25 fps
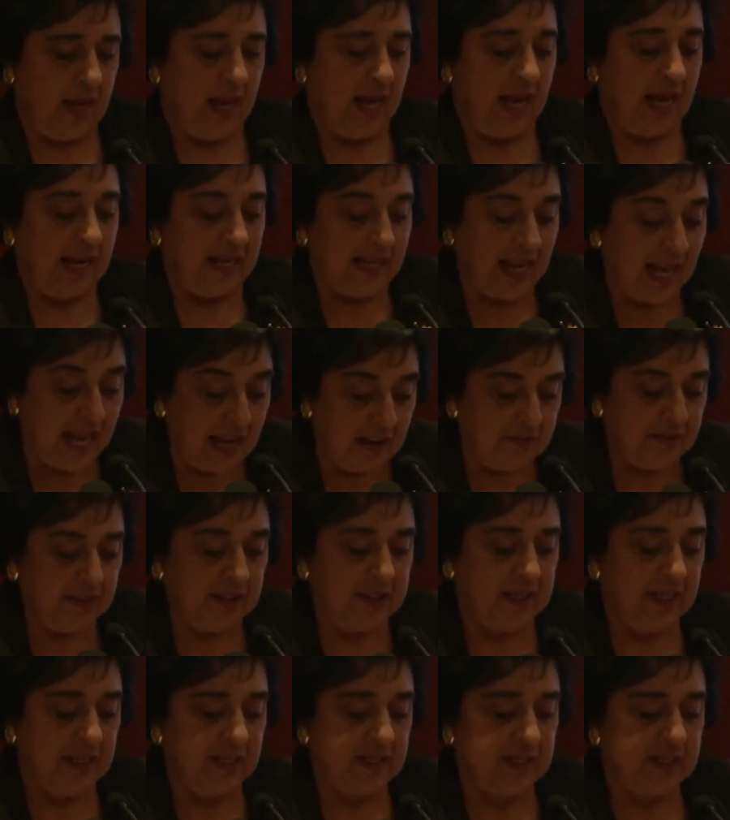and
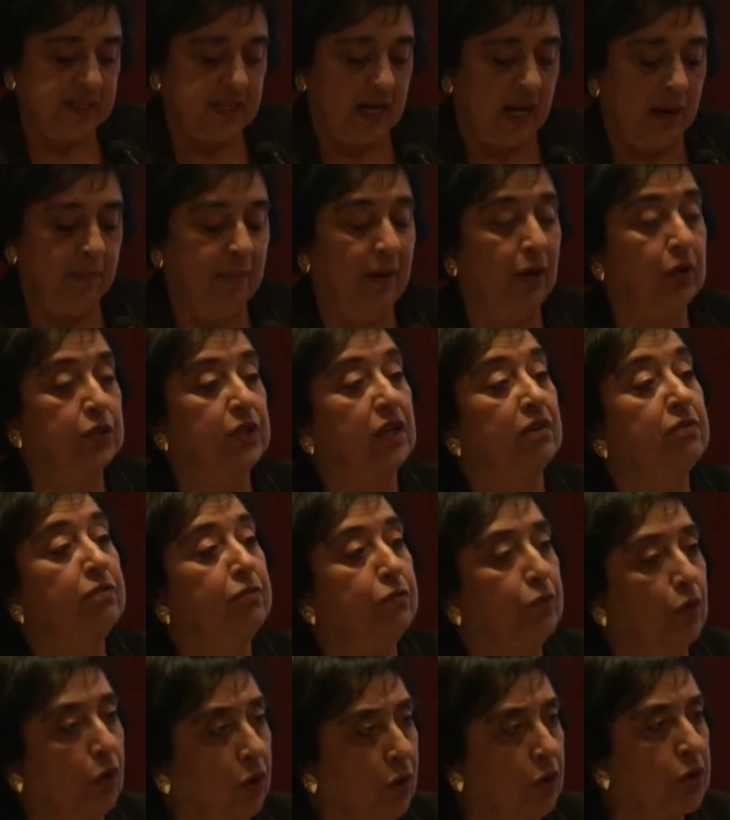evidence about
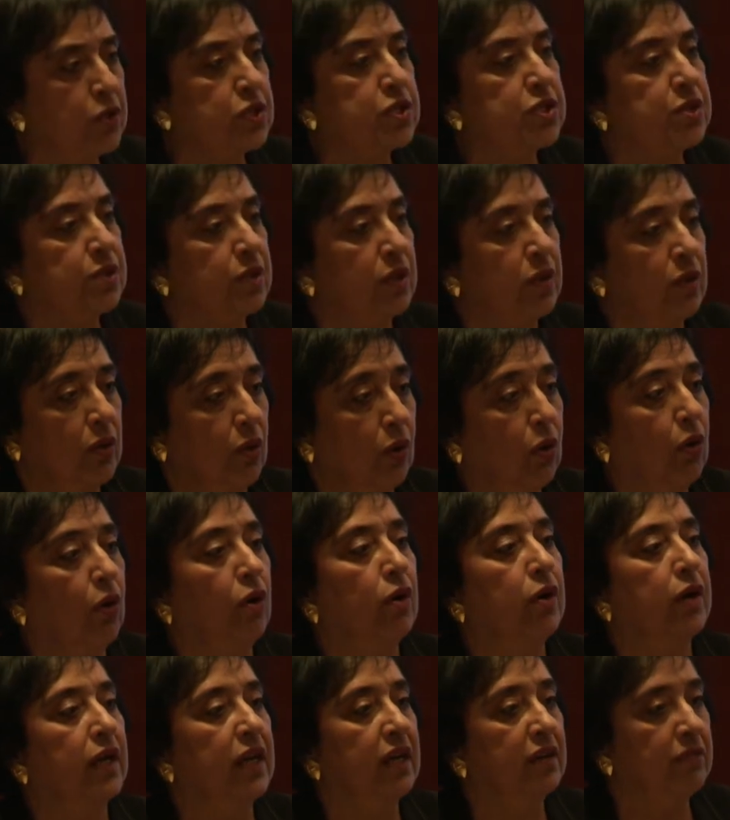enforced
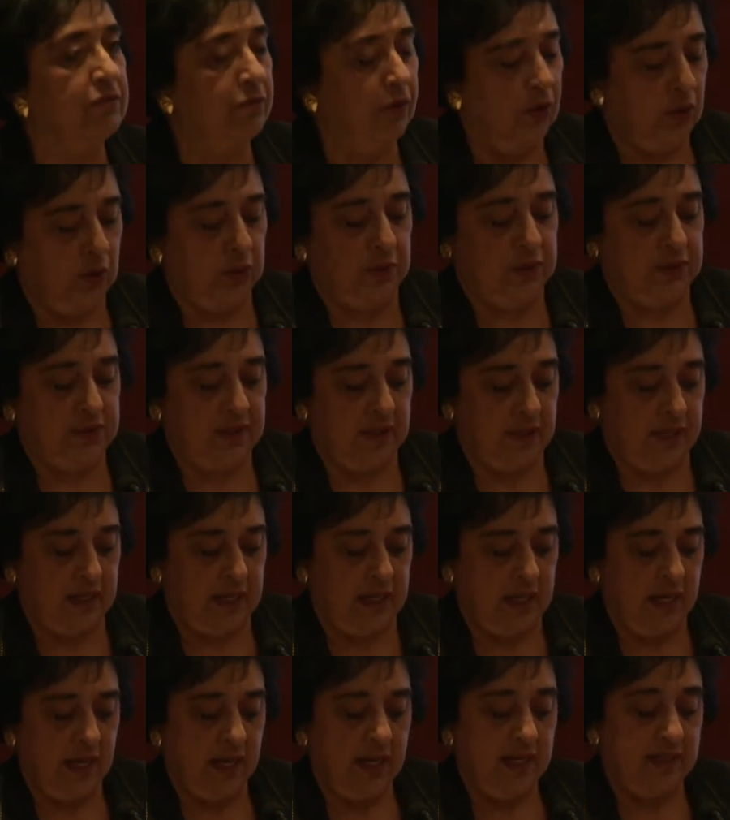or
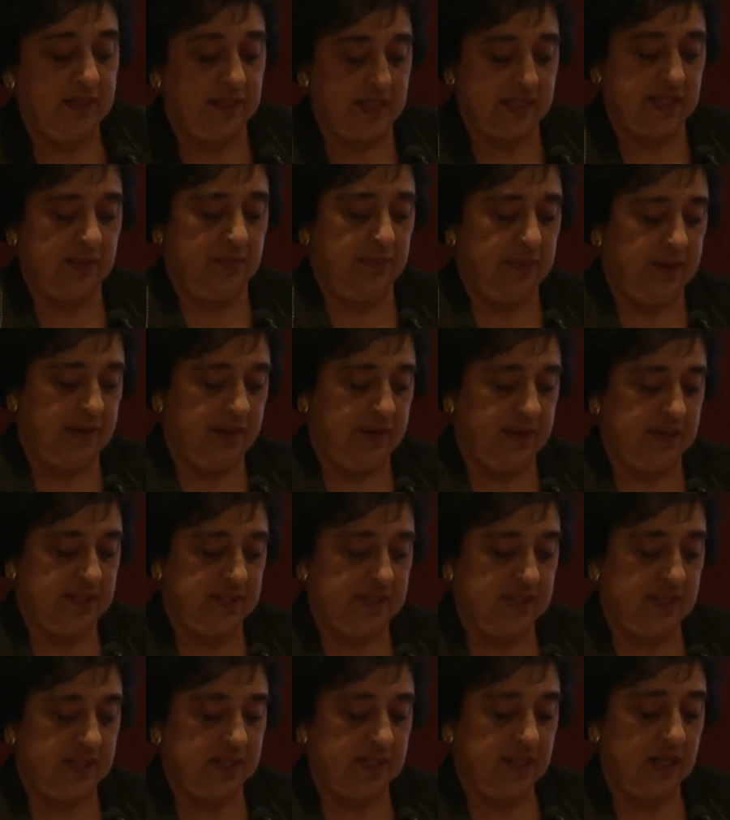involuntary
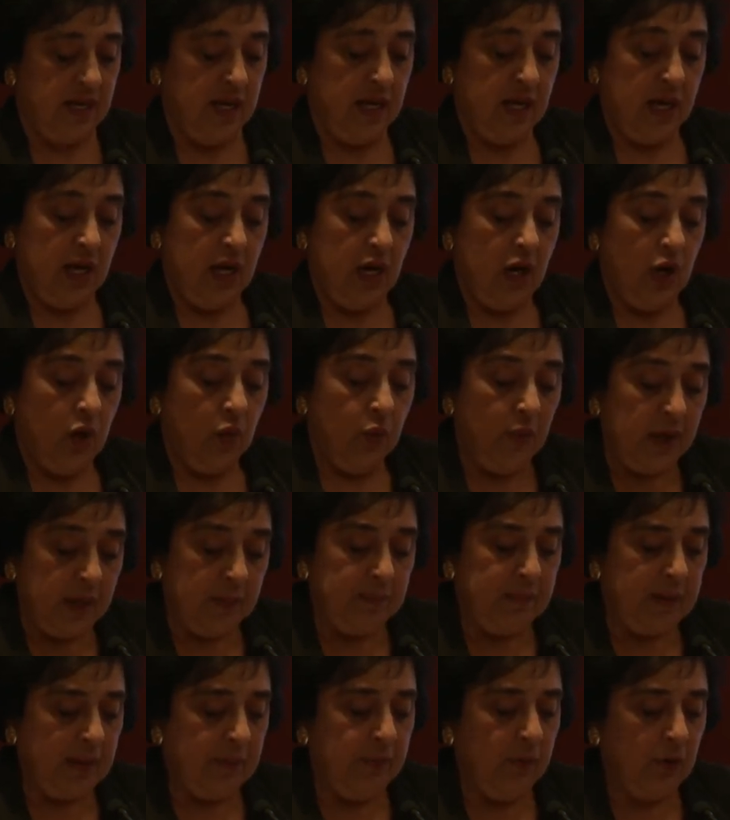disappearances.
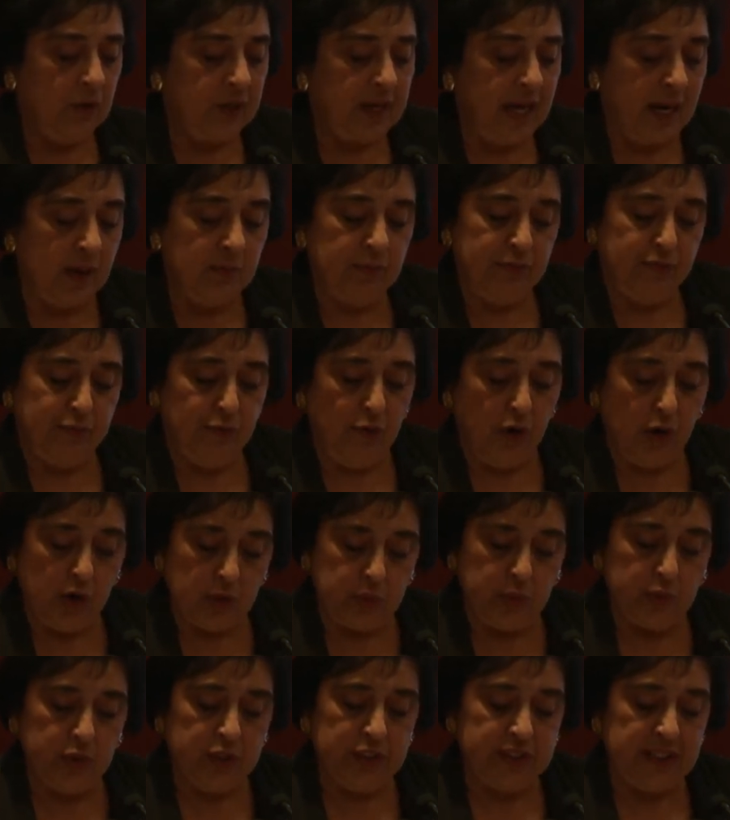When people come
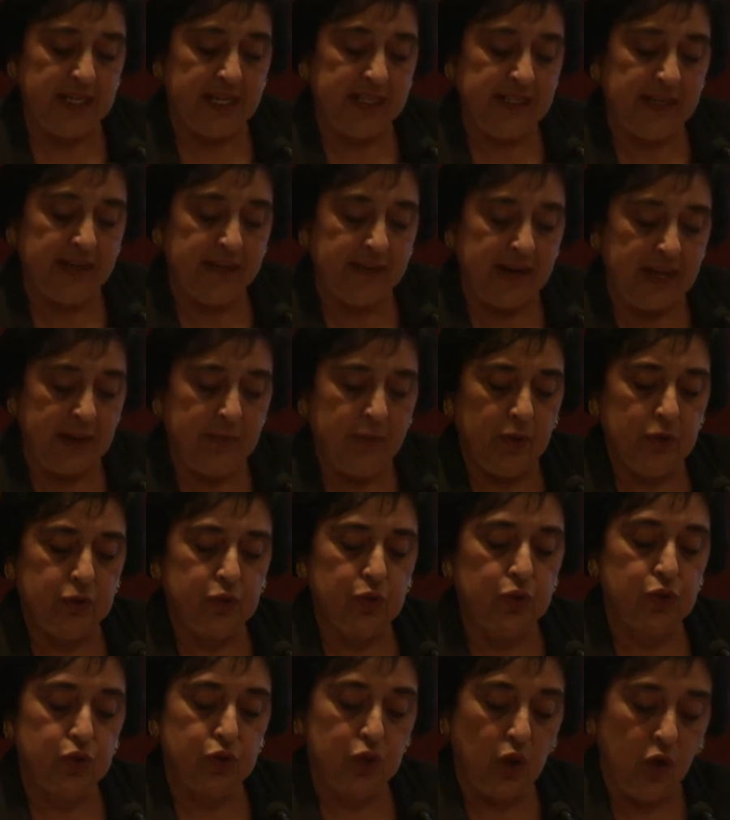forward and are able
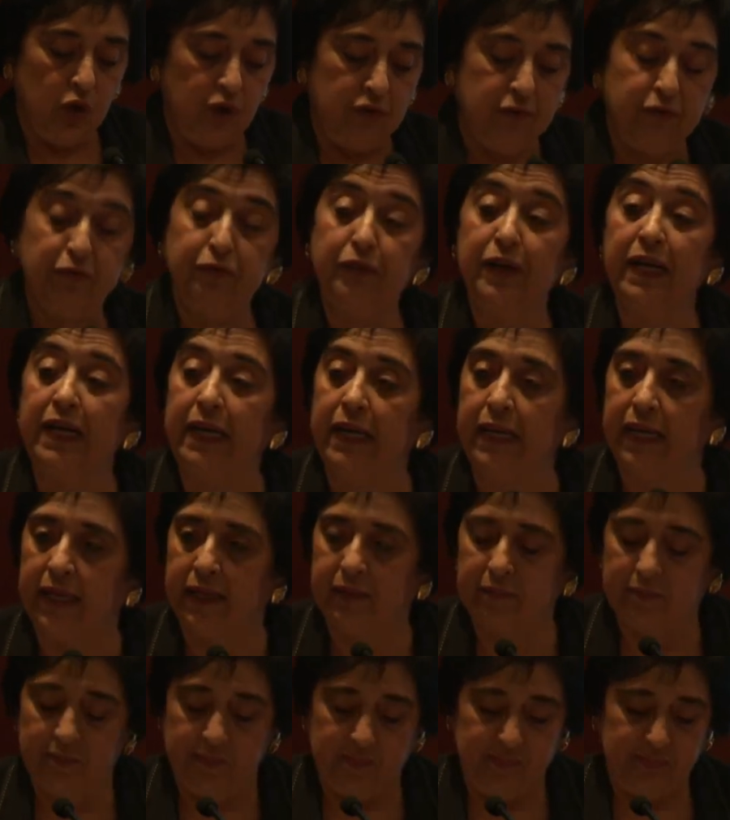to talk
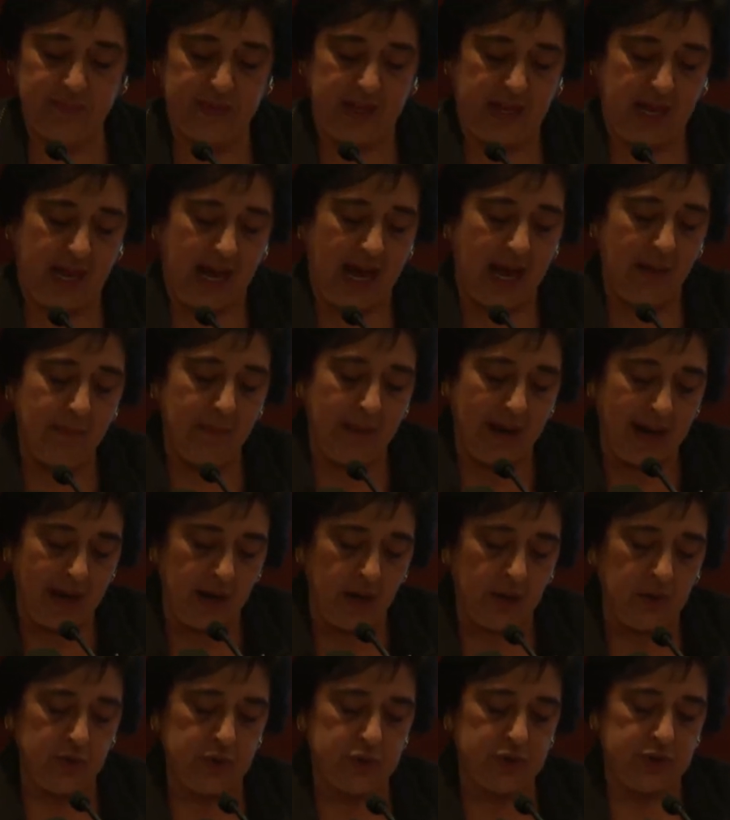freely
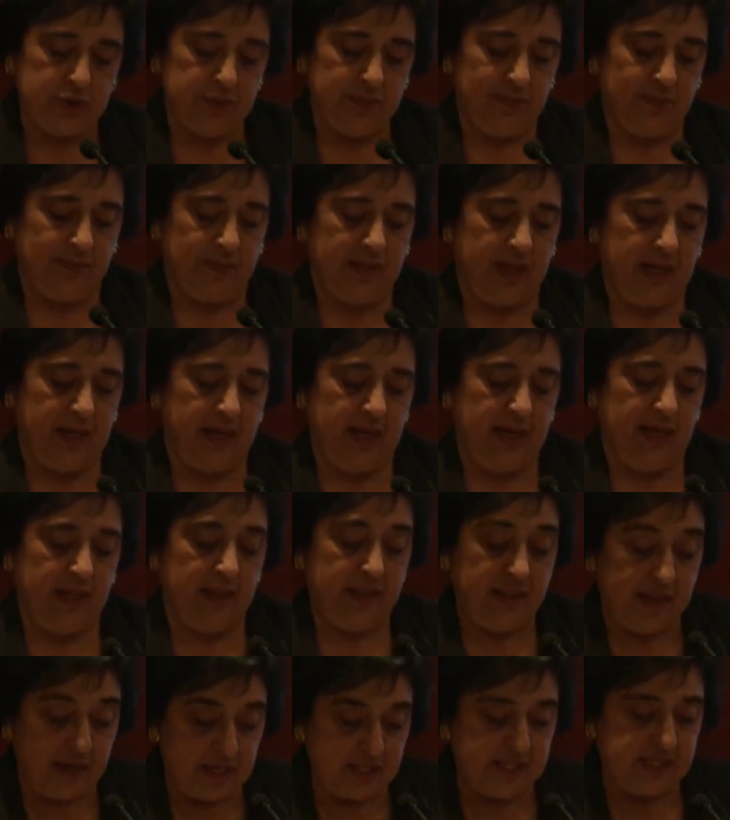about
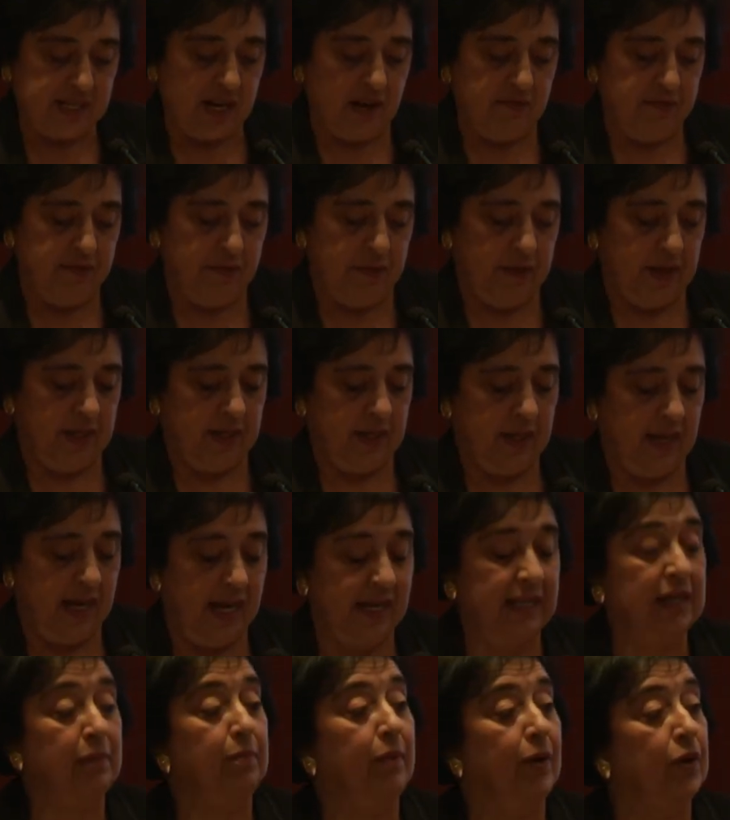their suffering
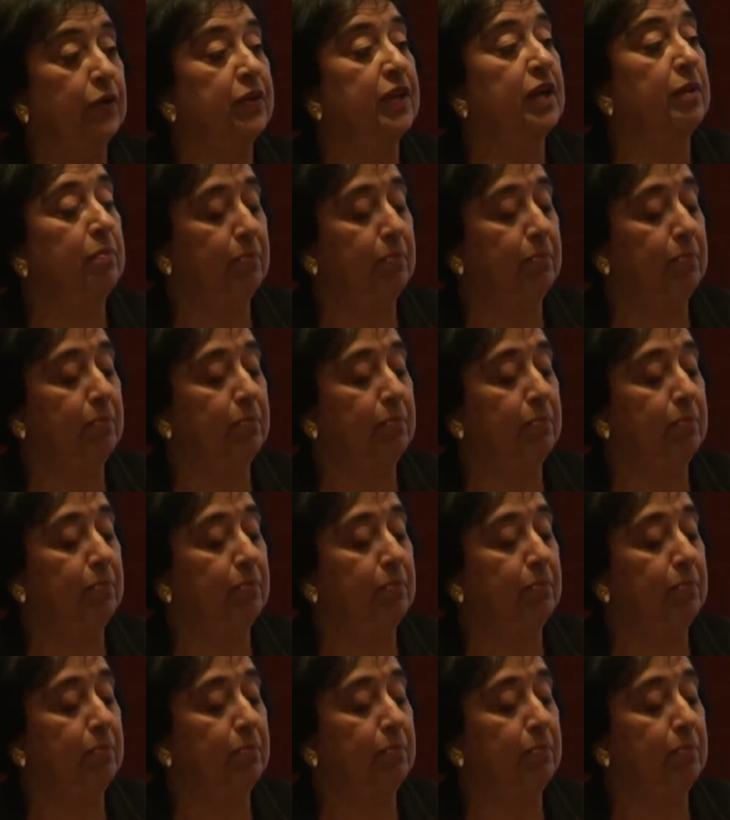and about their